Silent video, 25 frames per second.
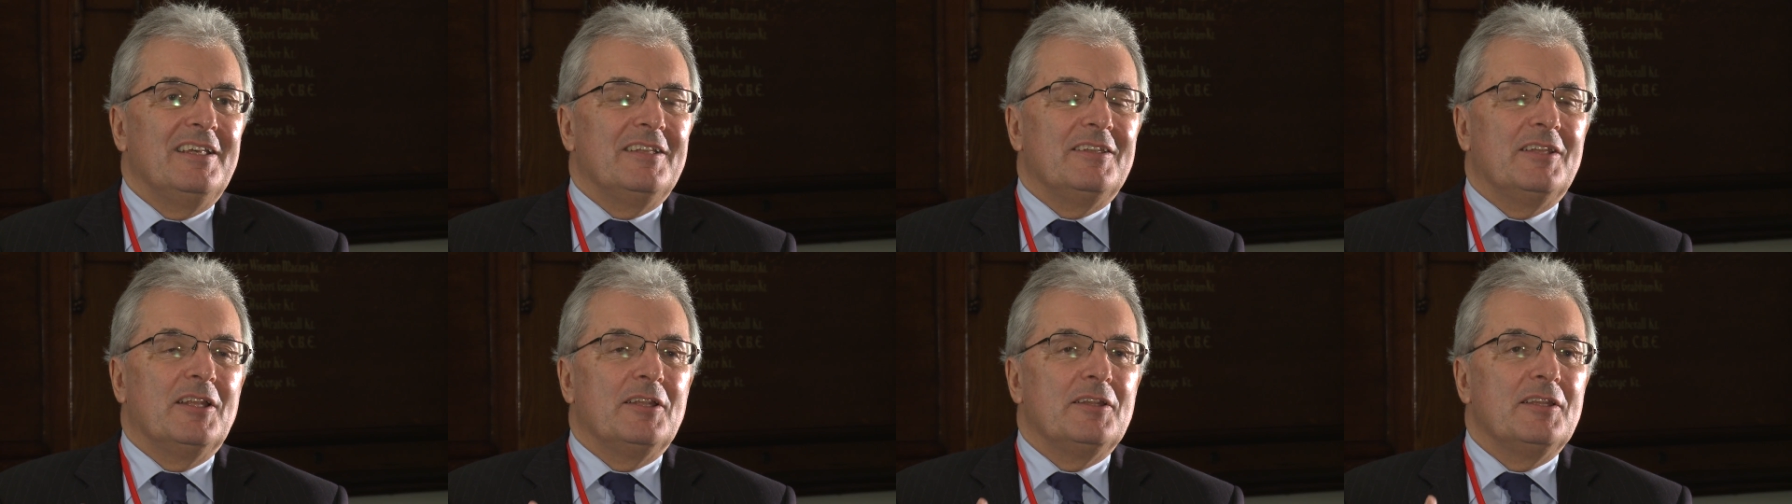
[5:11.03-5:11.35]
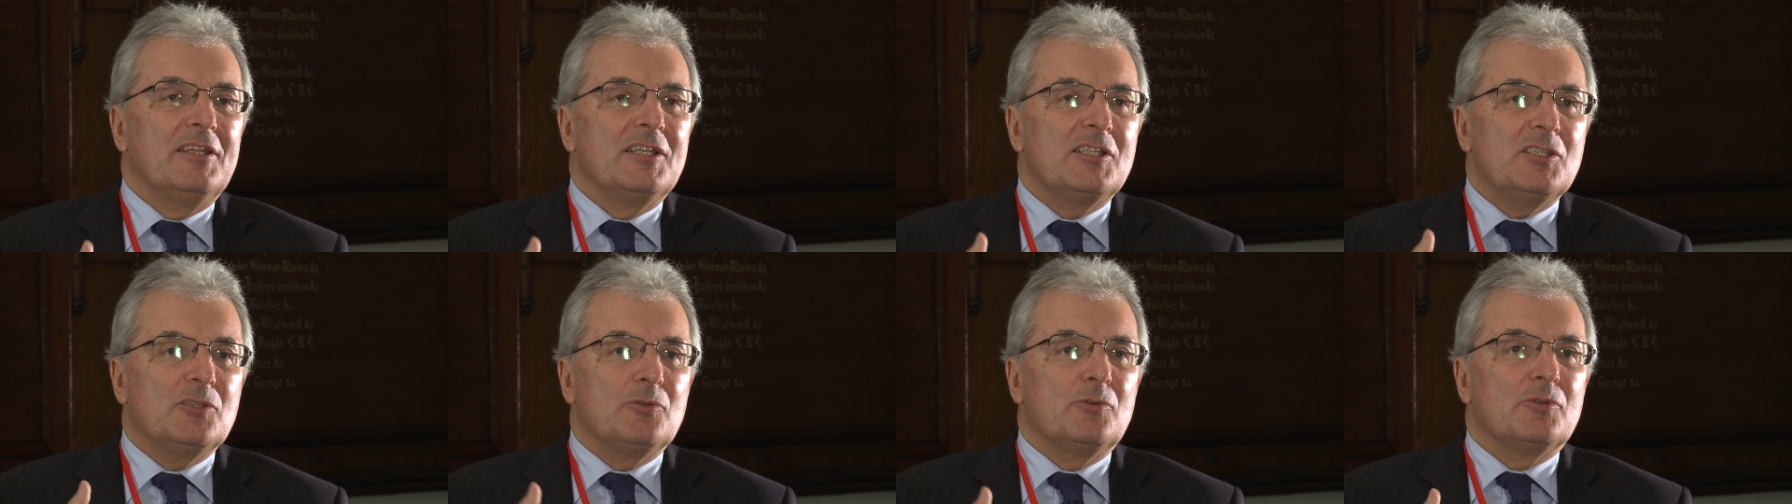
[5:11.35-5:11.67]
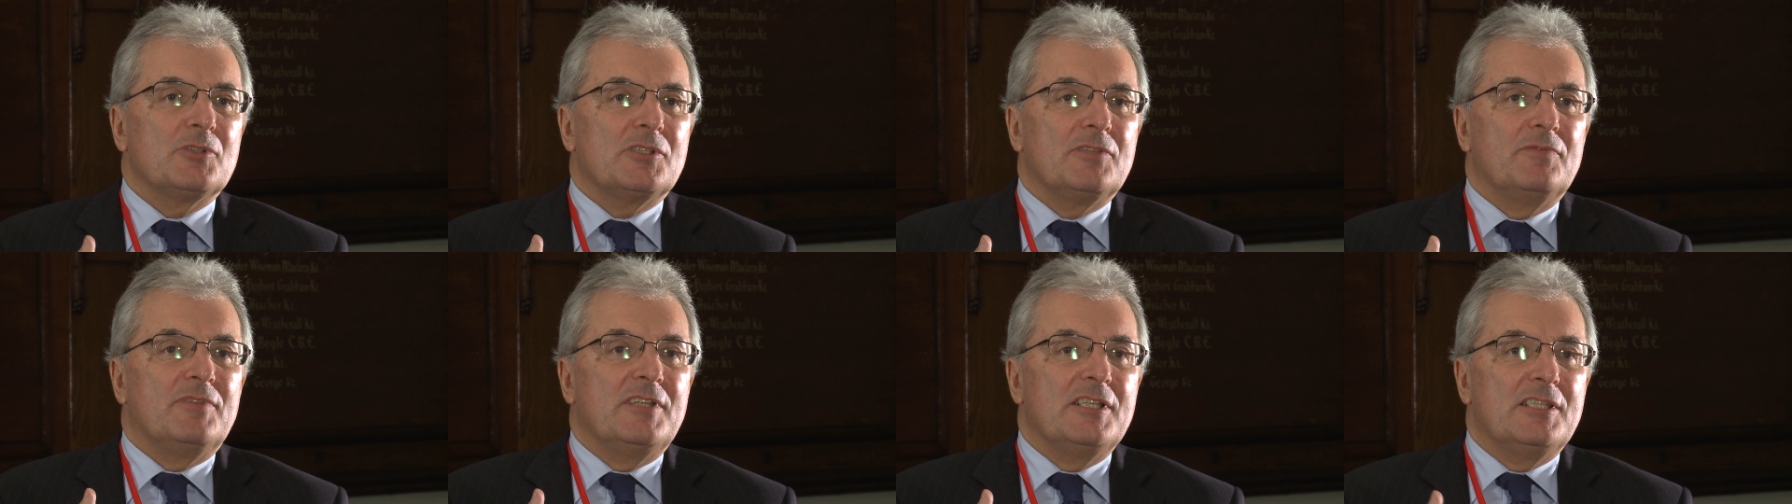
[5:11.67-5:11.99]
than the
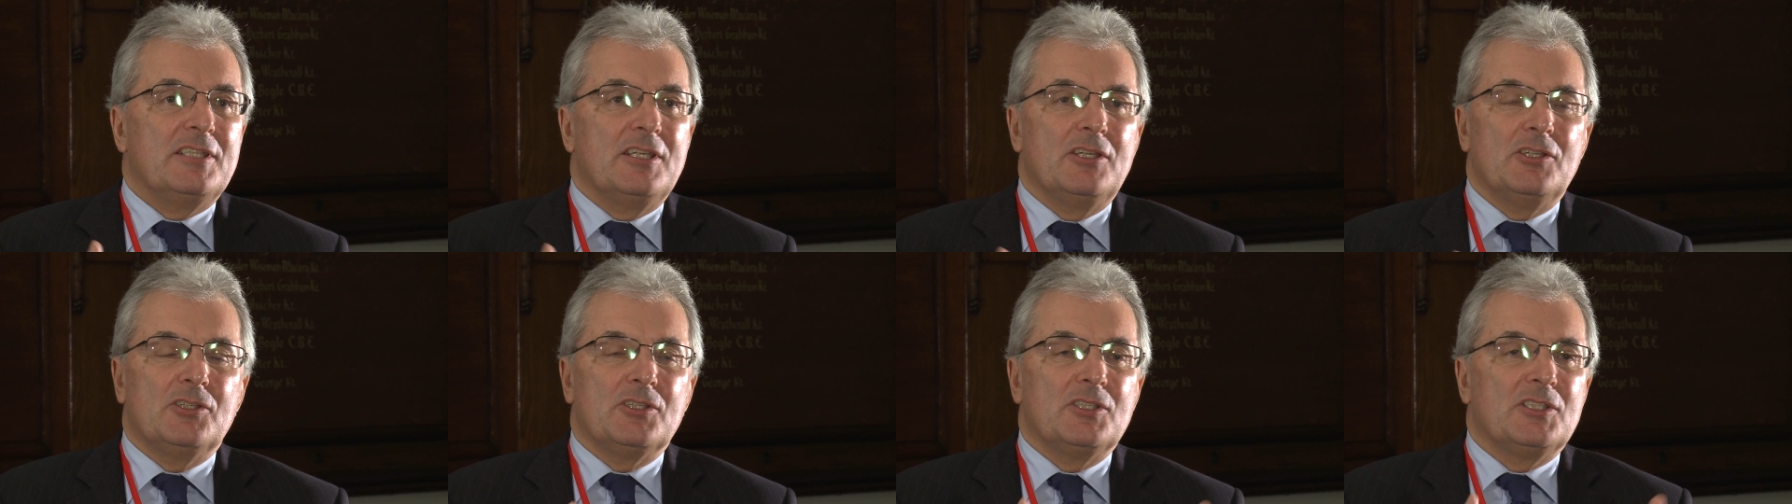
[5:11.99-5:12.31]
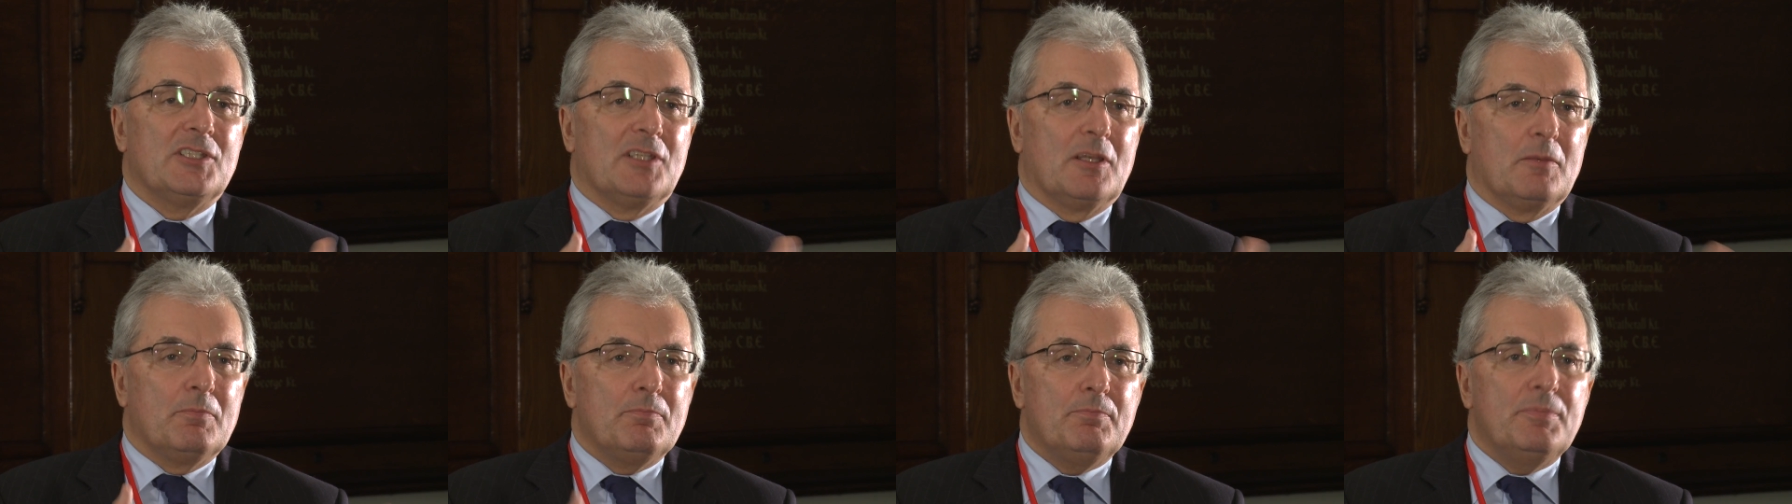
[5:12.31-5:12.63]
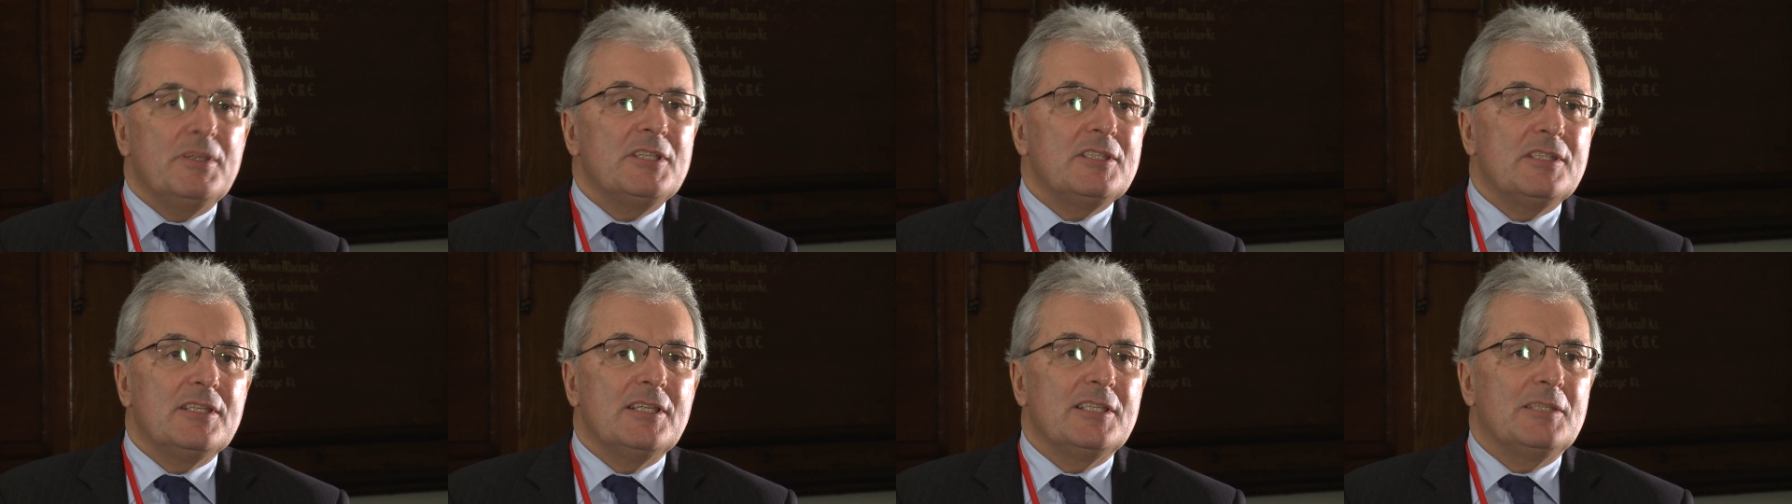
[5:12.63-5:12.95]
sorts of decisions that
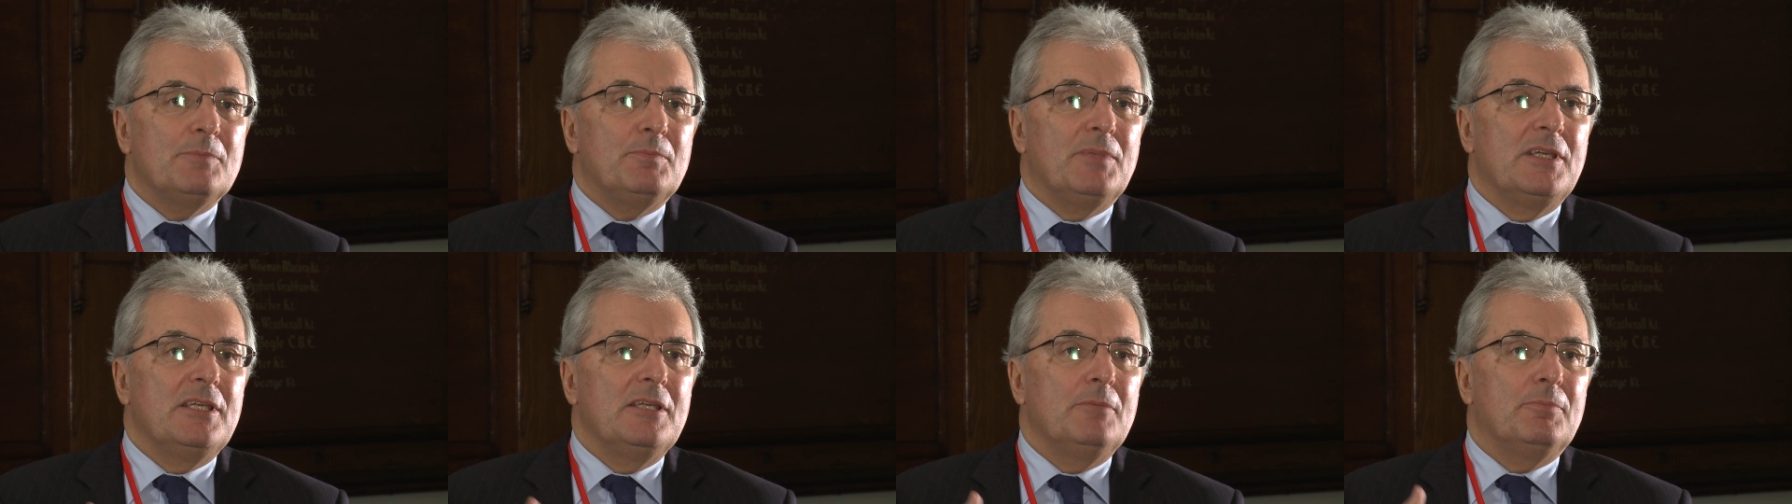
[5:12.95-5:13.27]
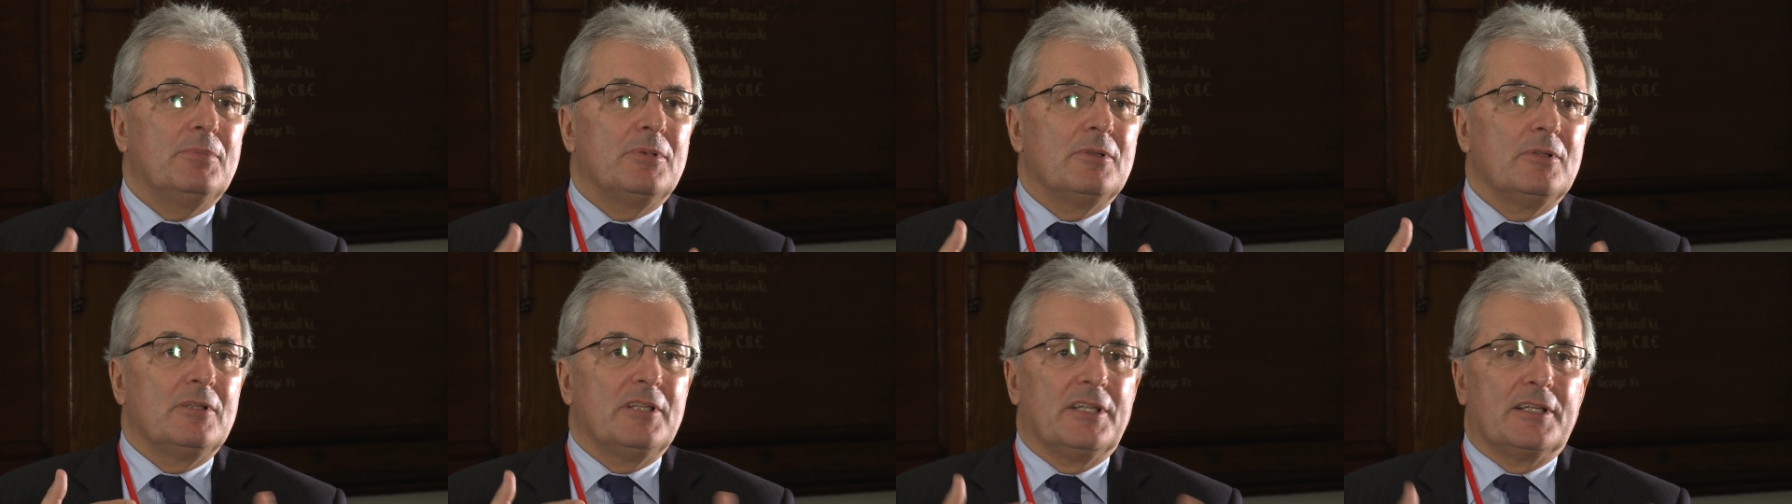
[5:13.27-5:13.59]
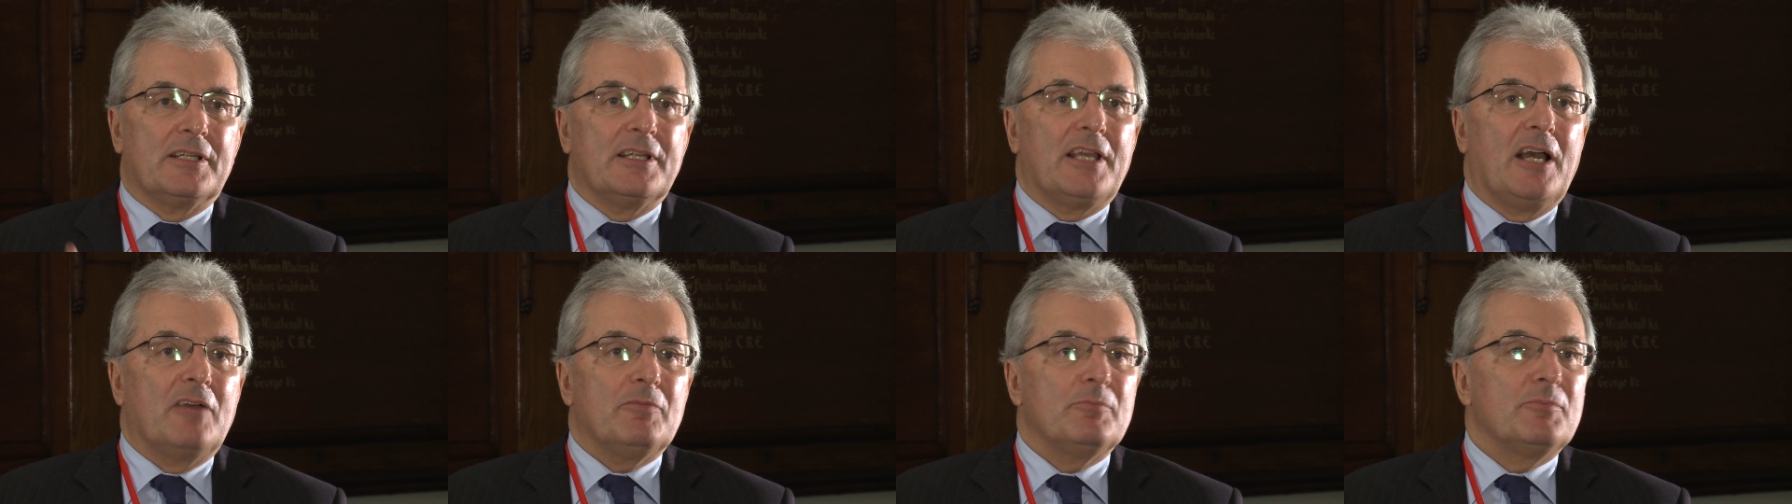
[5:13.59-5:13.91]
business people
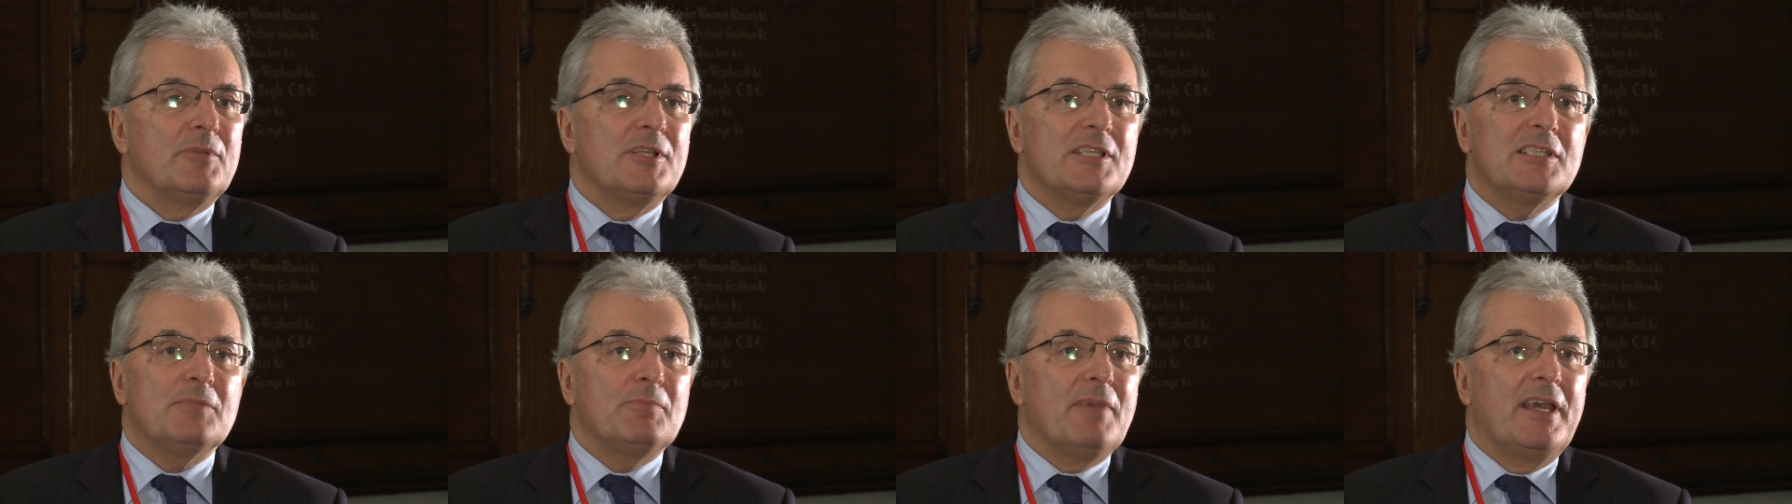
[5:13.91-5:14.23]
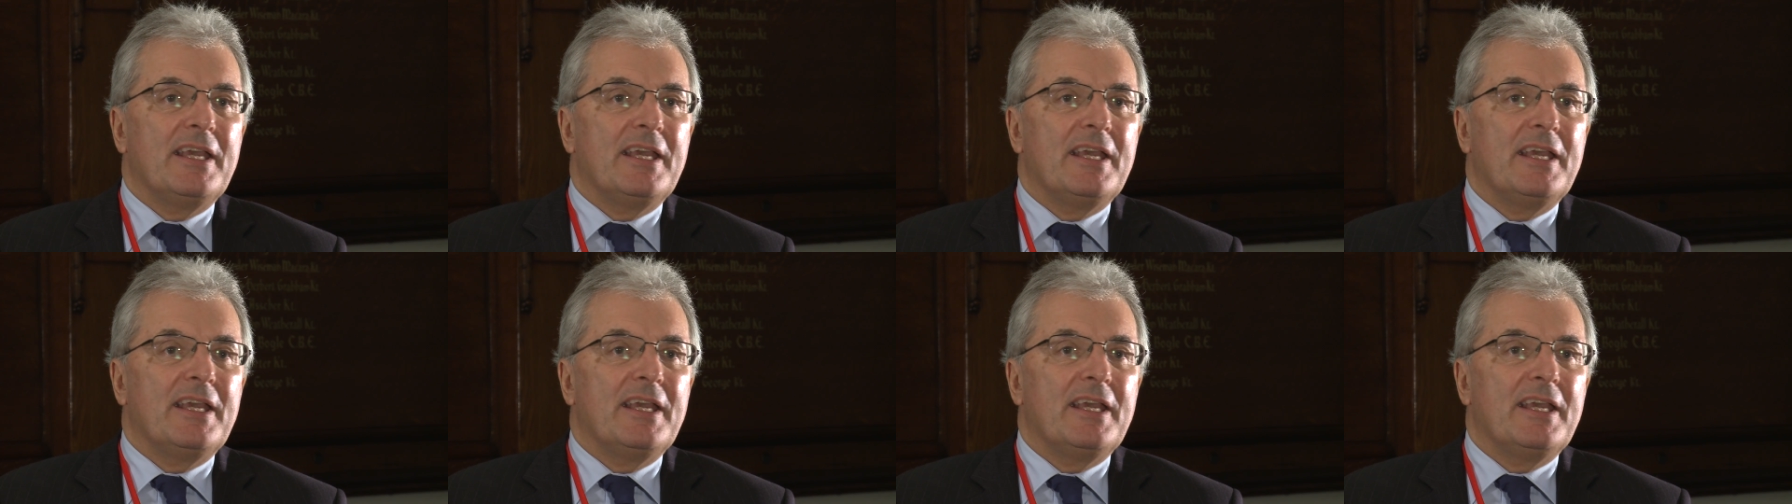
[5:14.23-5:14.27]
and governments